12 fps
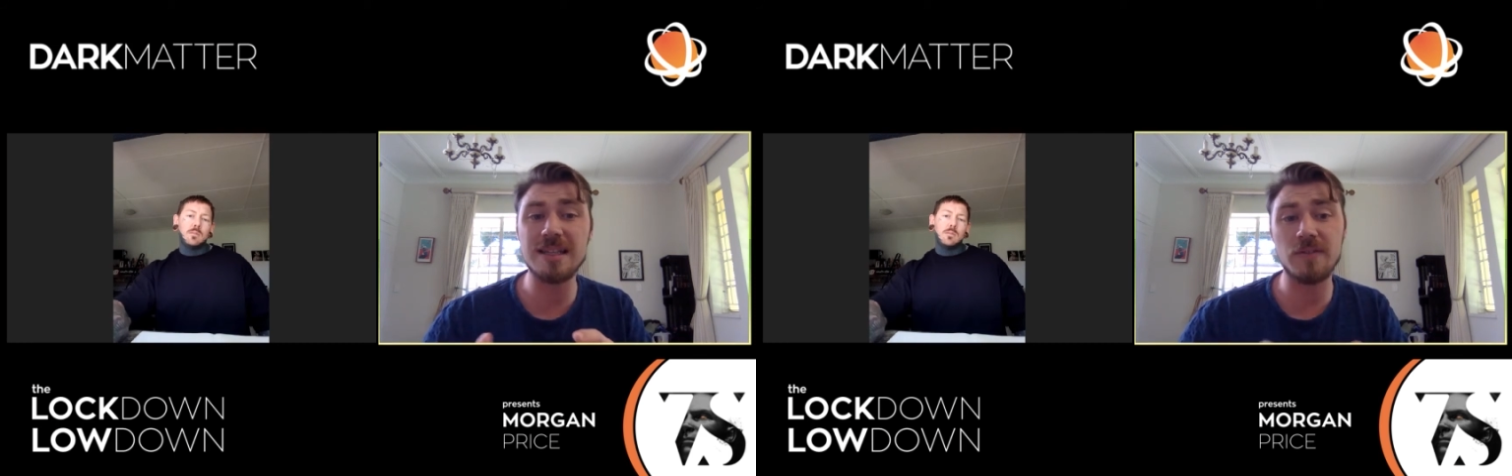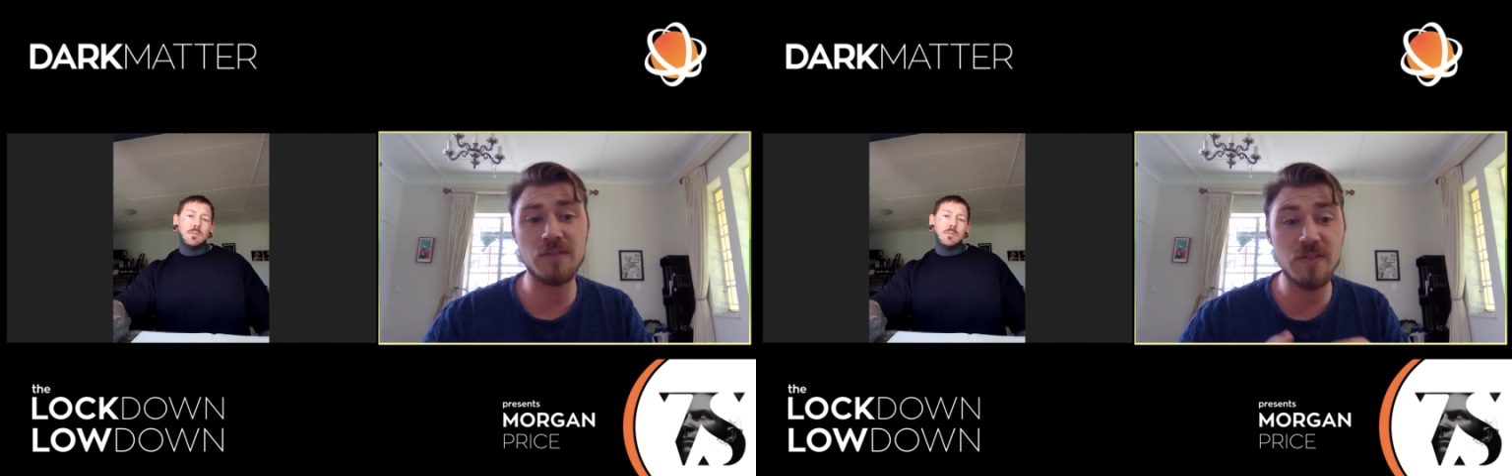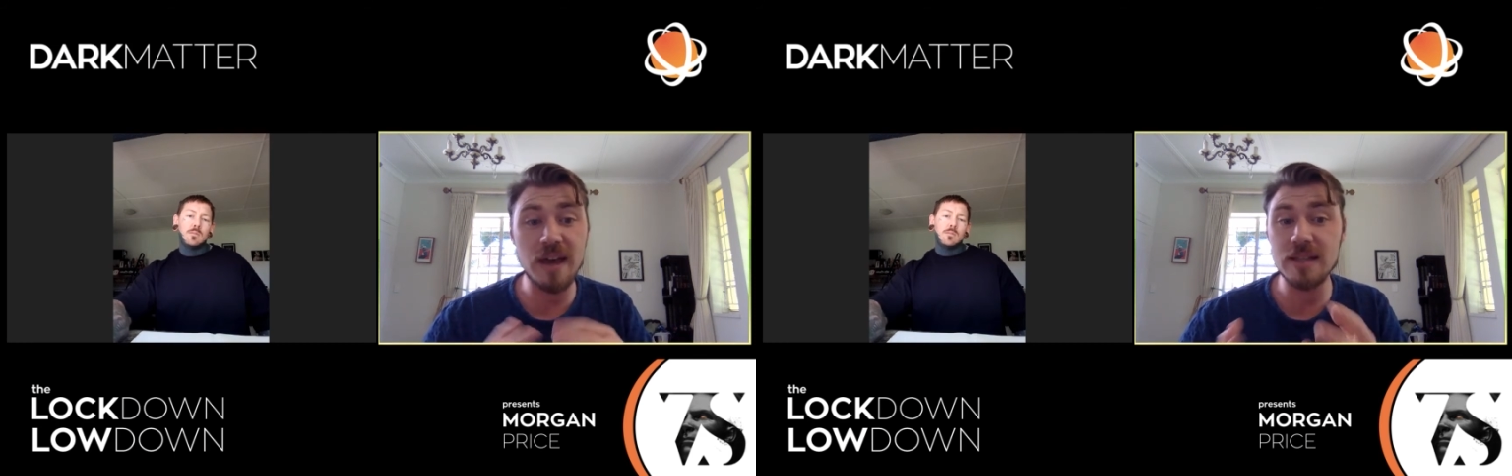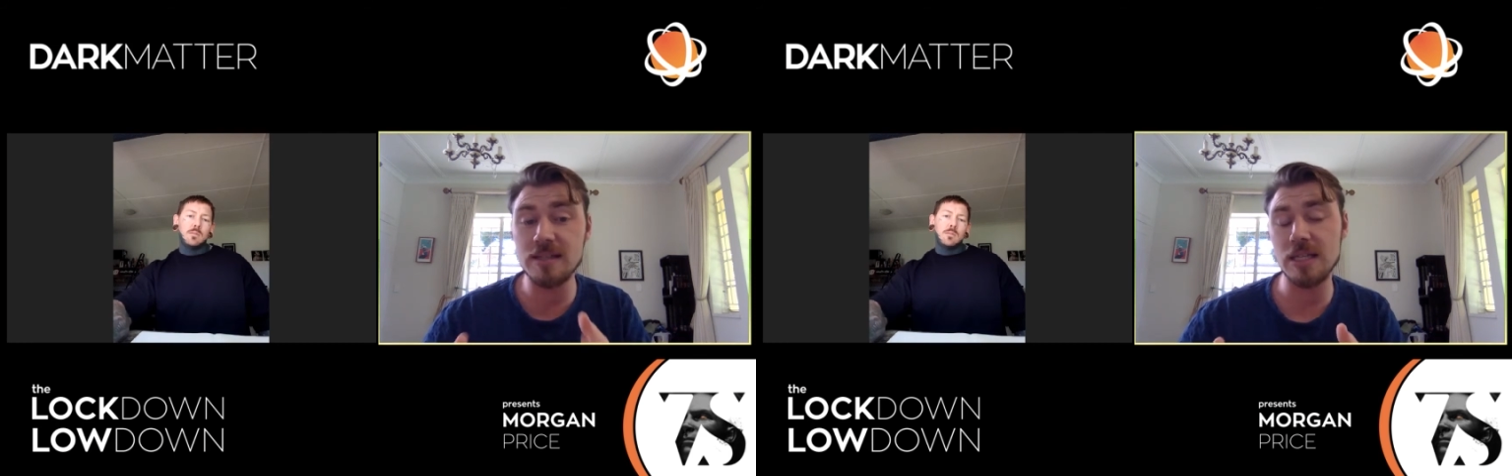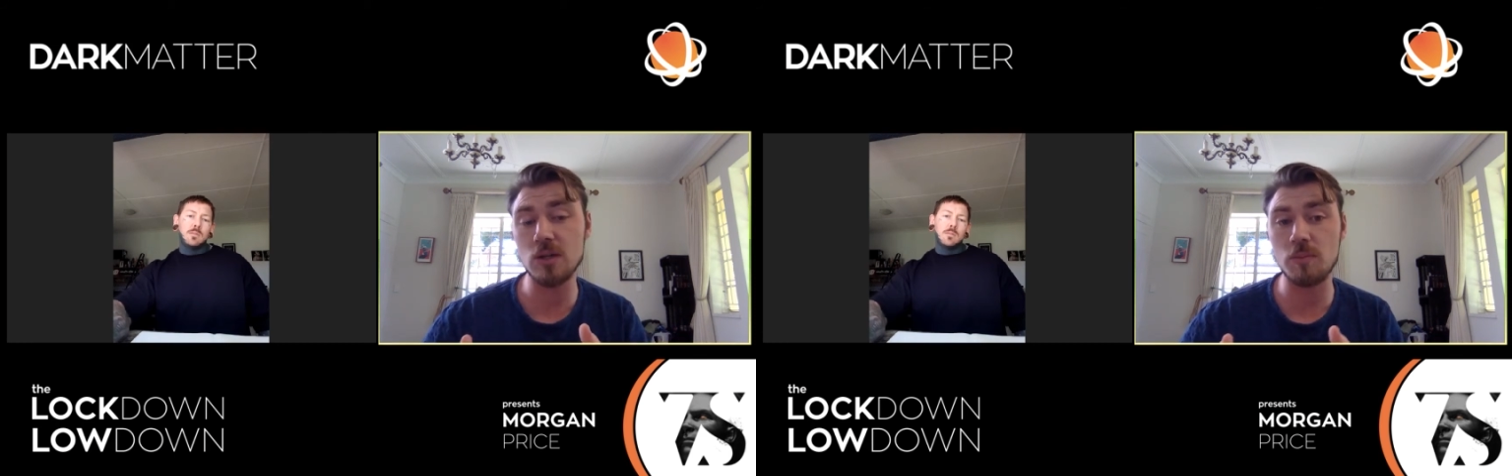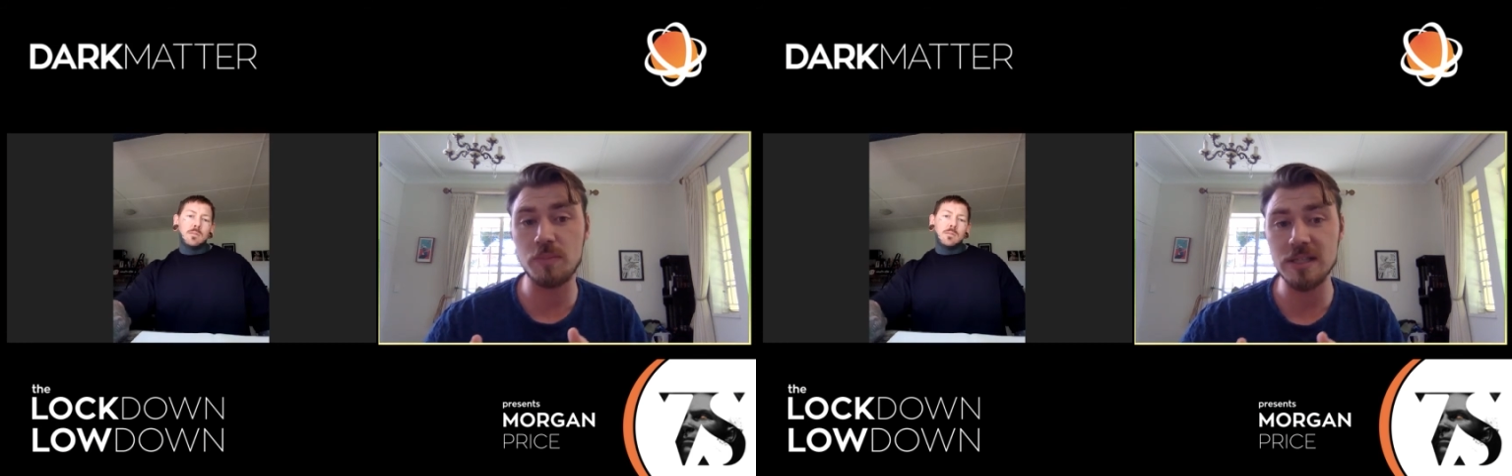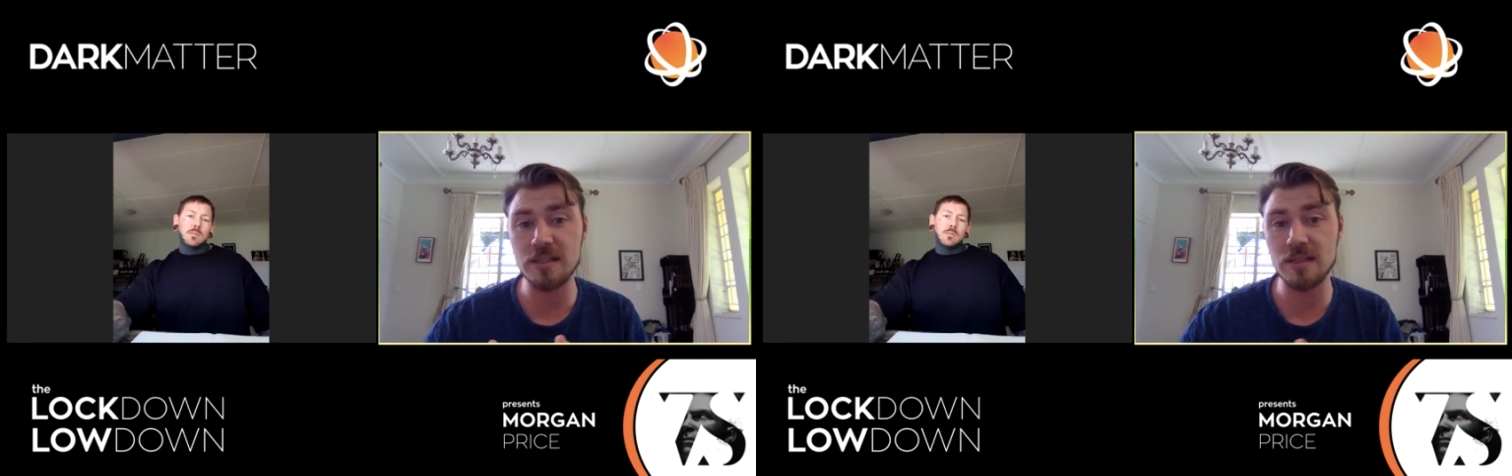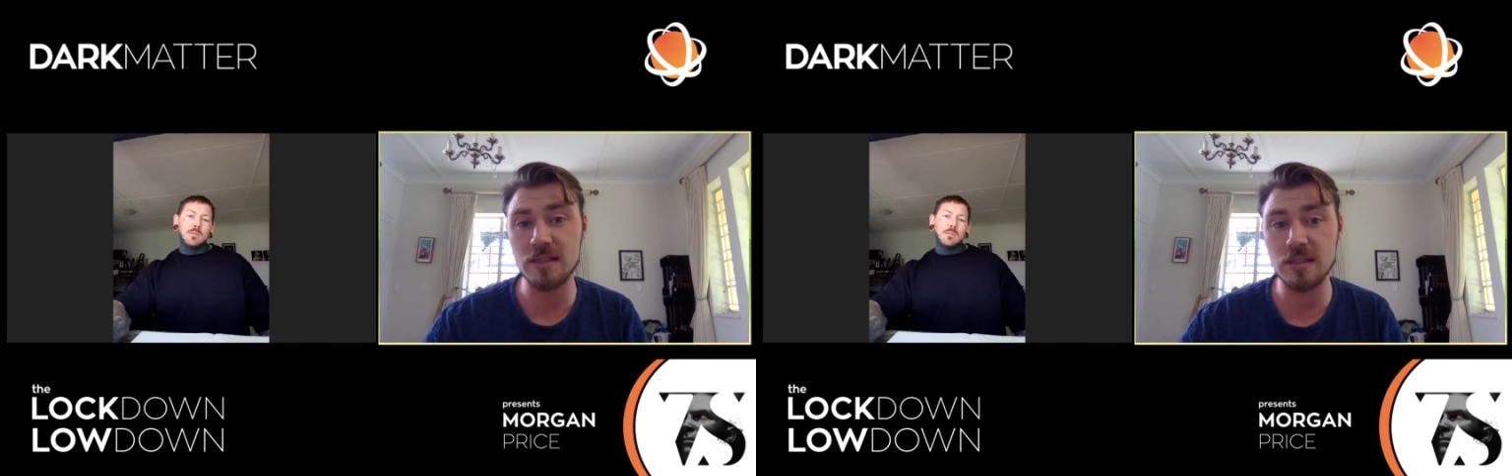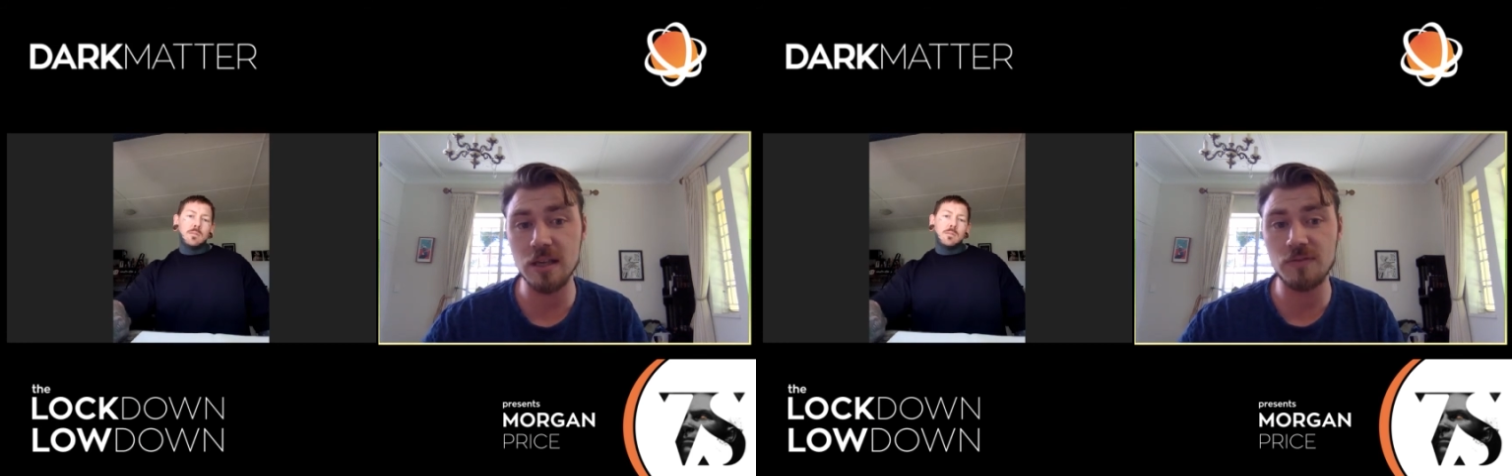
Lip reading: affecting your business